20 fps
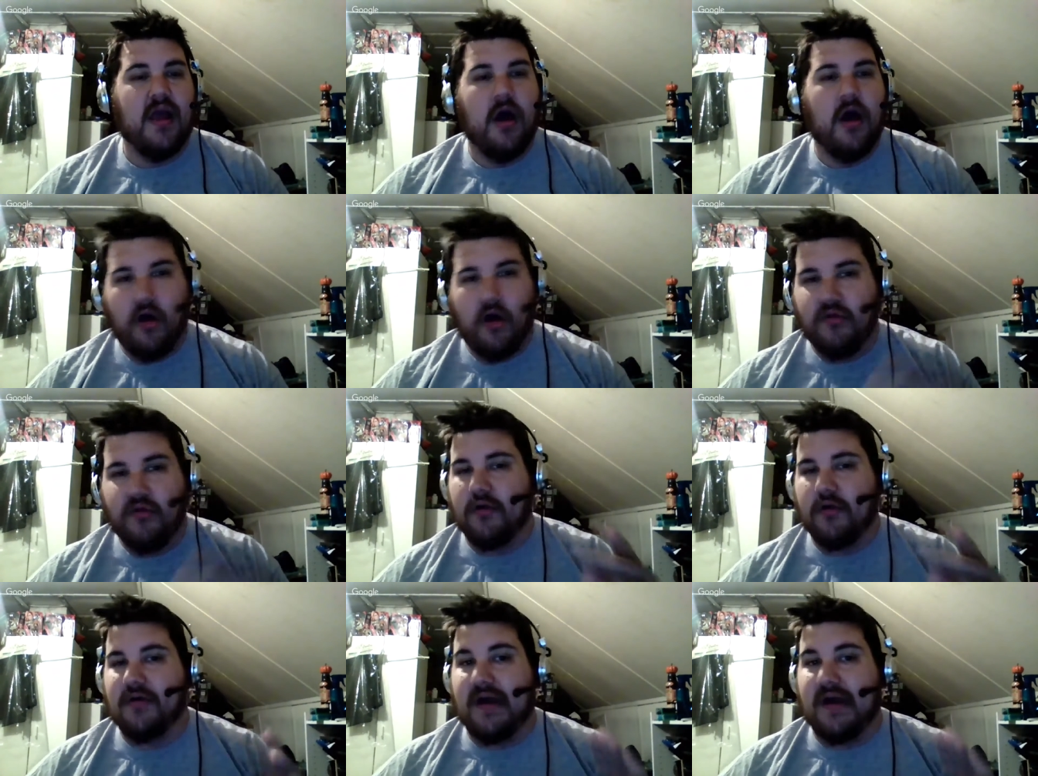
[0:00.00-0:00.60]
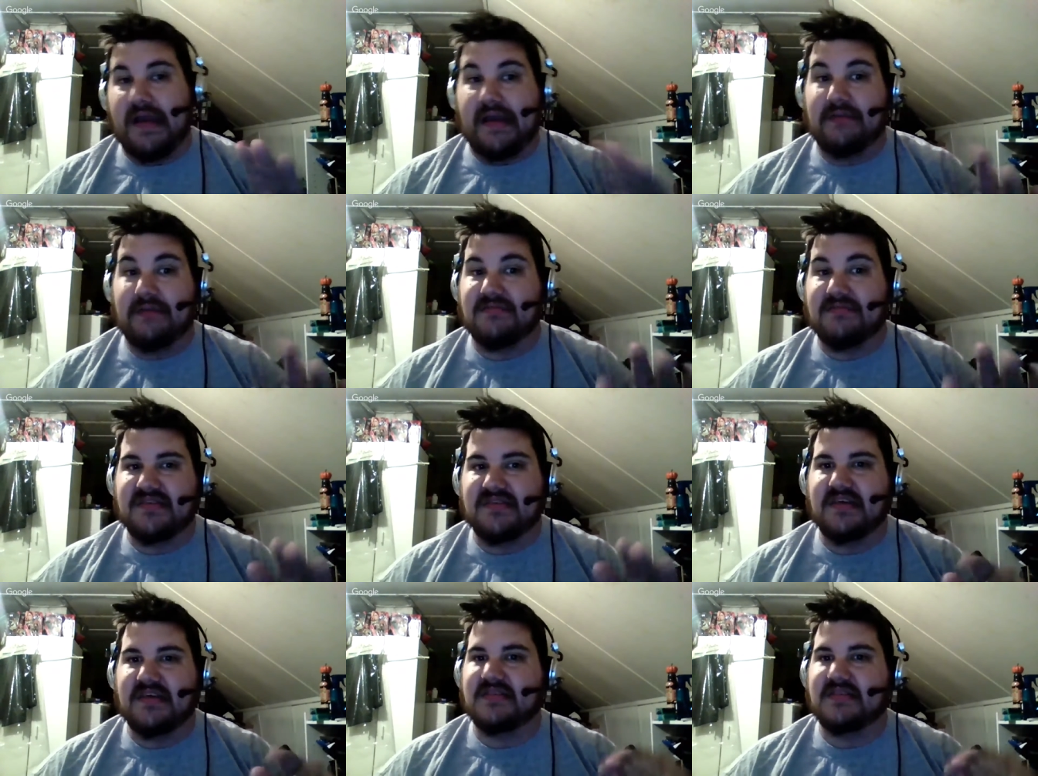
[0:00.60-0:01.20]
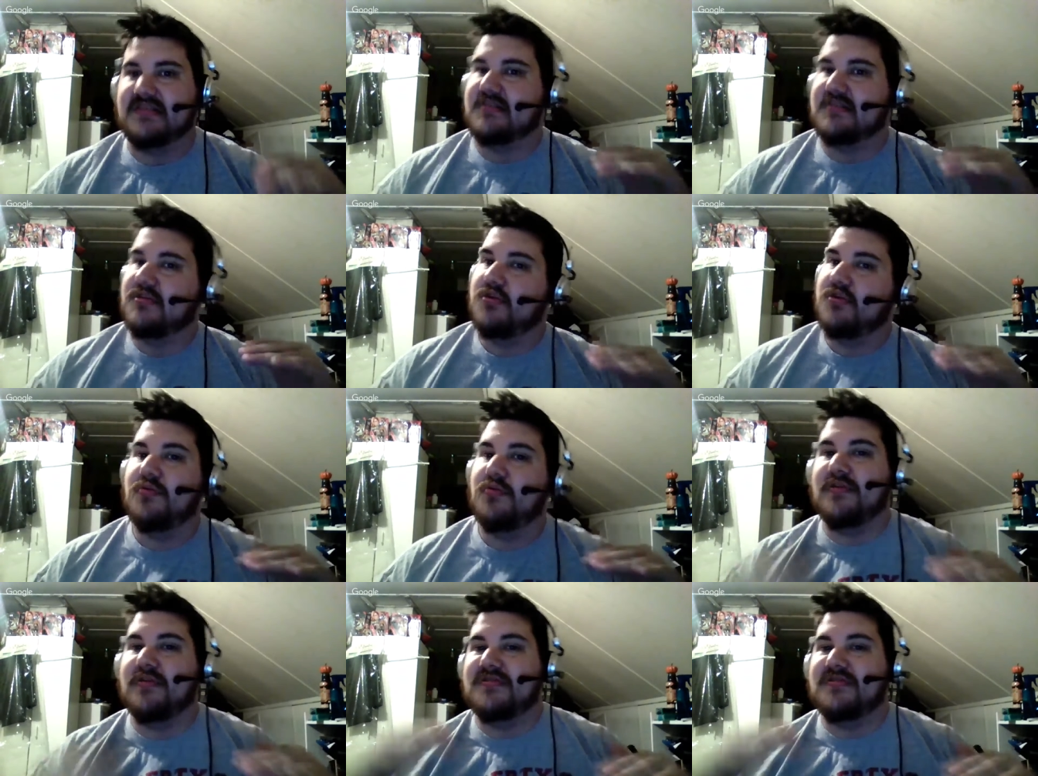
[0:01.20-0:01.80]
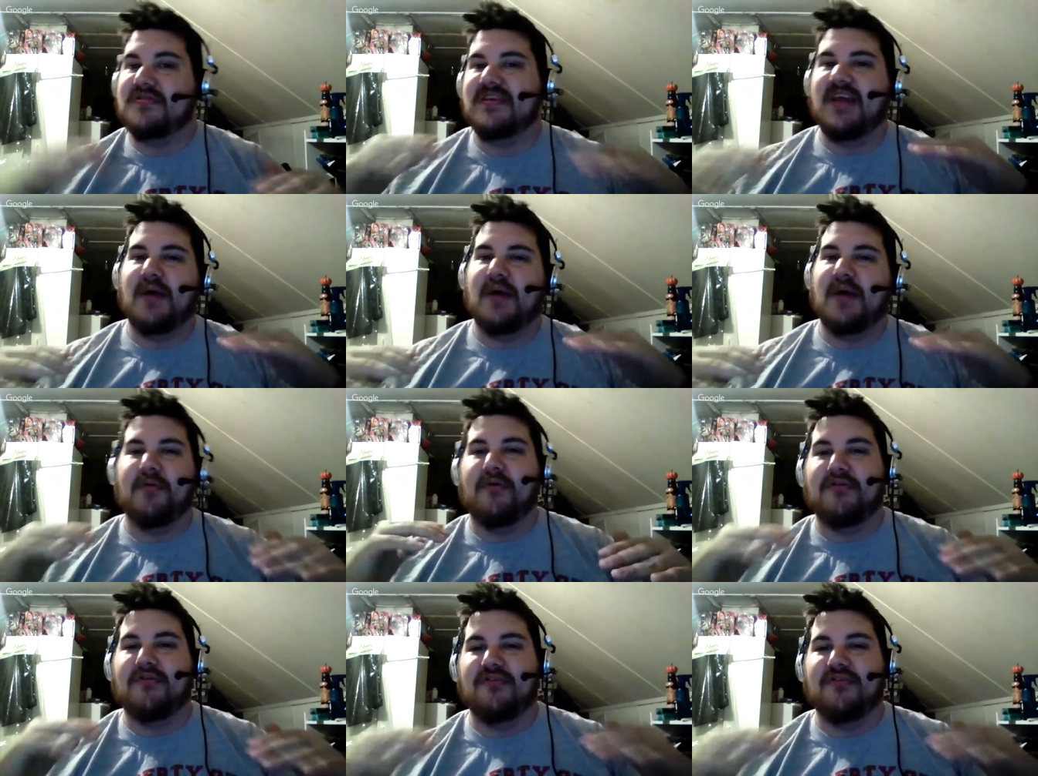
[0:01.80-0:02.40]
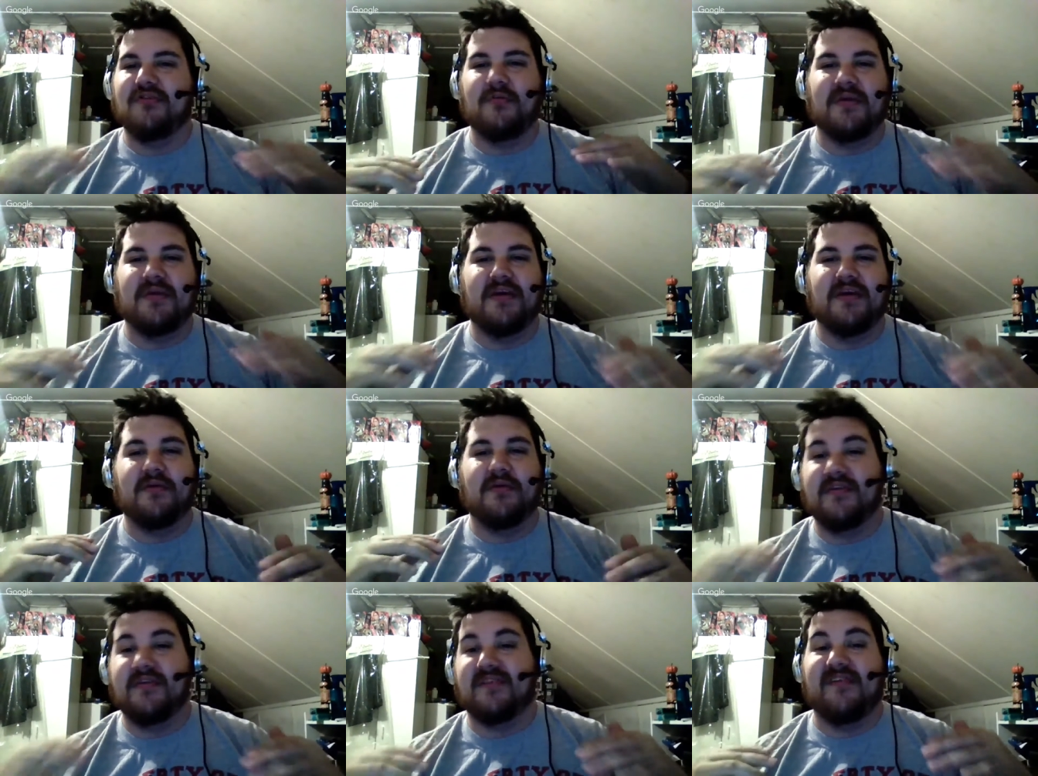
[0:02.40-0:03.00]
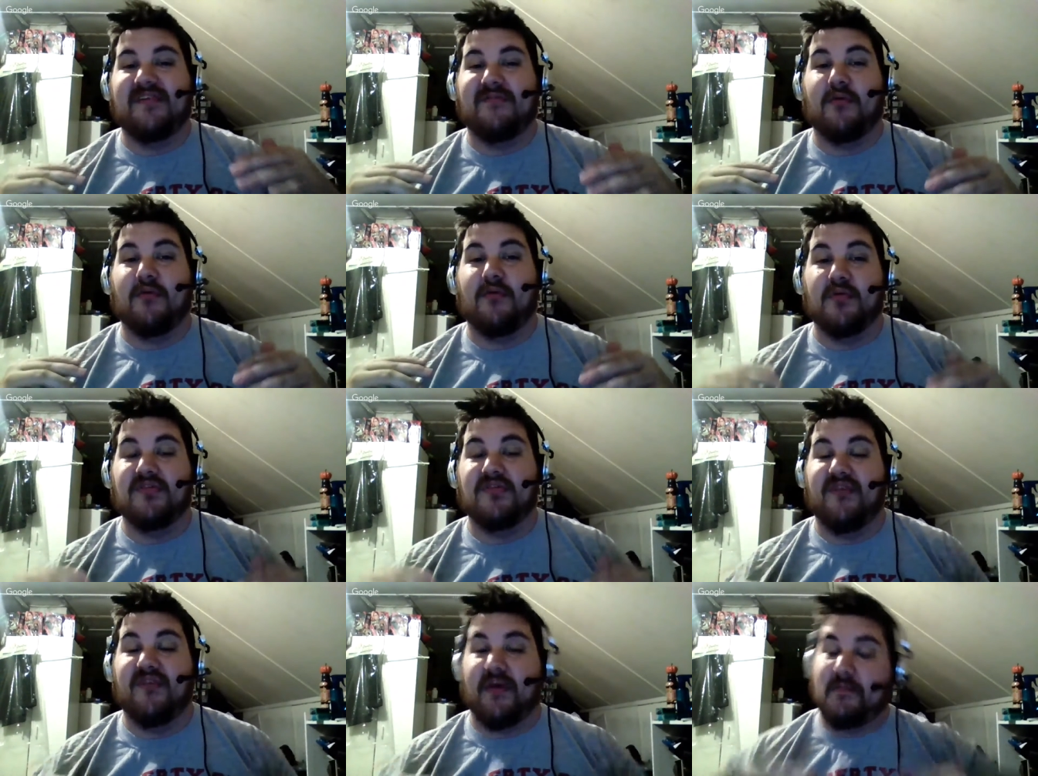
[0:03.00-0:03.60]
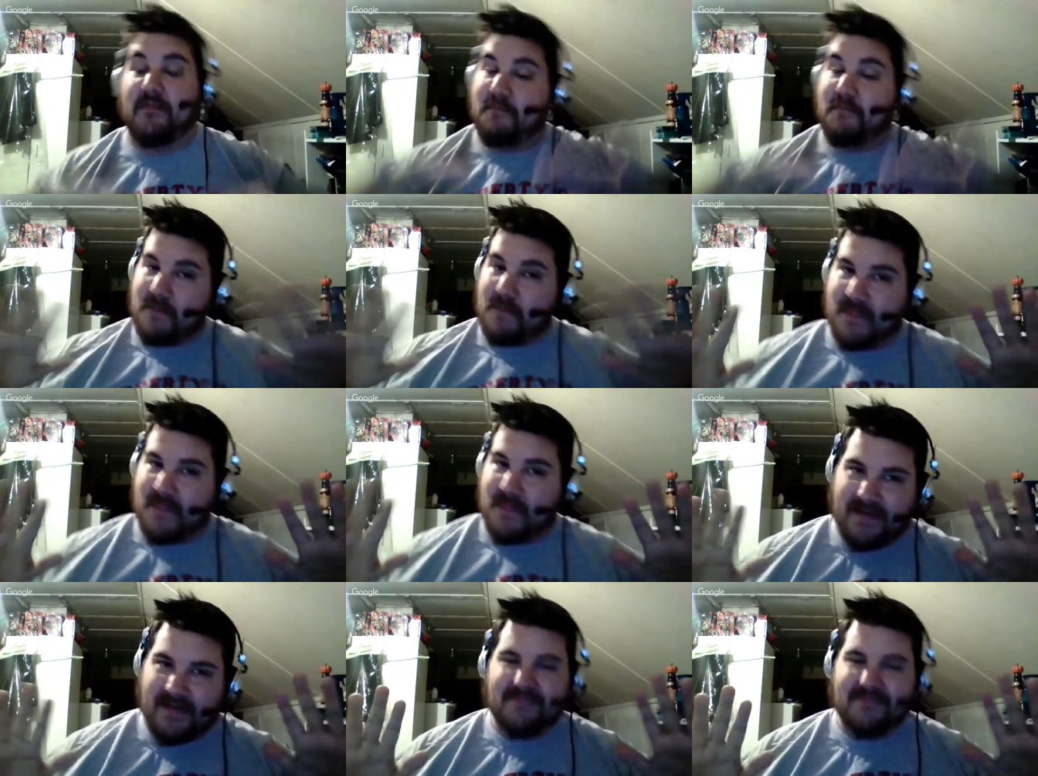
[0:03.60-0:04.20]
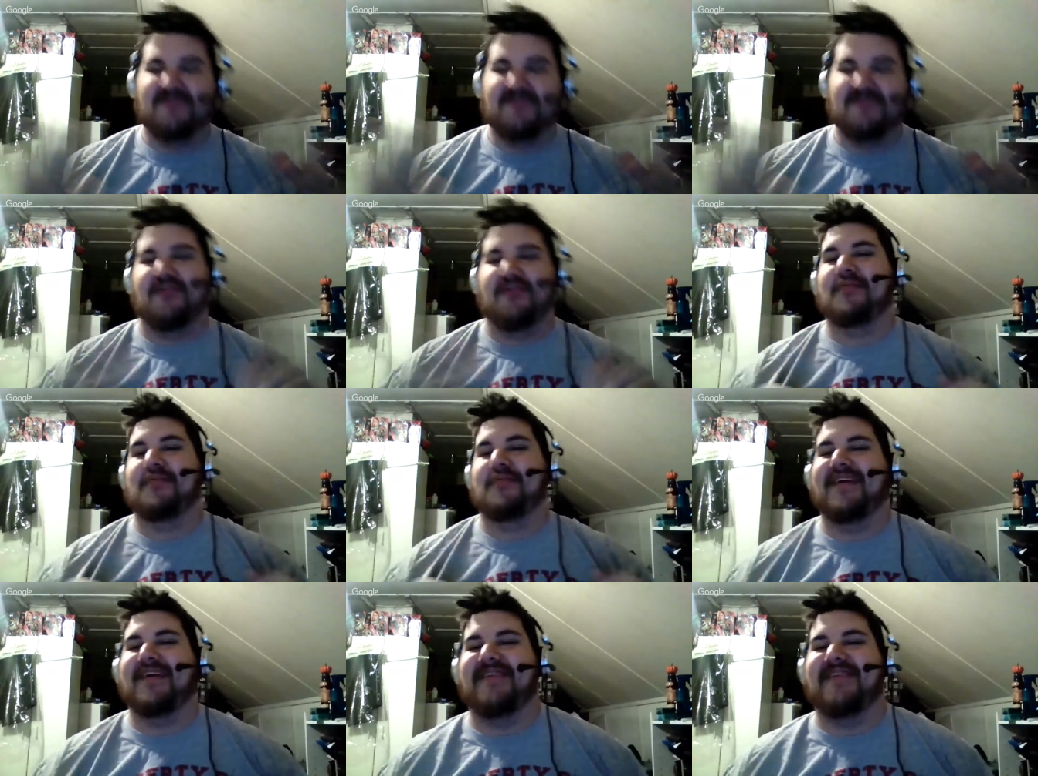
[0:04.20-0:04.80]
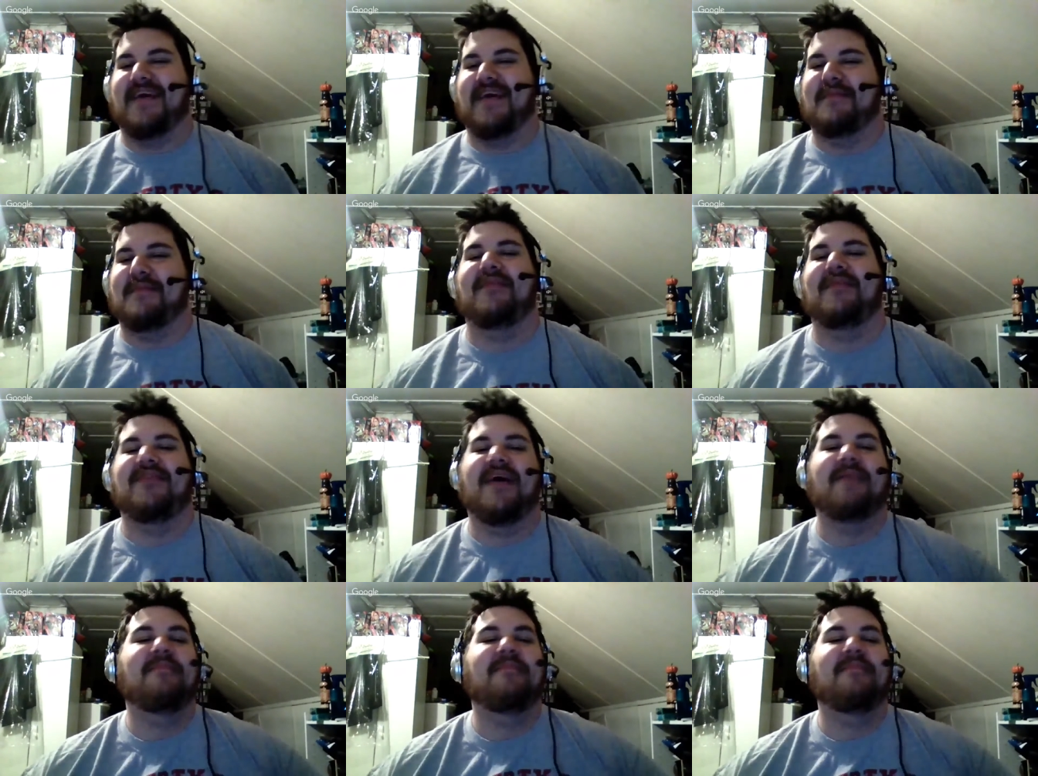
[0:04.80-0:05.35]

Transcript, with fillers: Although I have to say, it's a little weird seeing Alberto Del Rio and Xavier Woods fight. That's all I'm gonna say about that.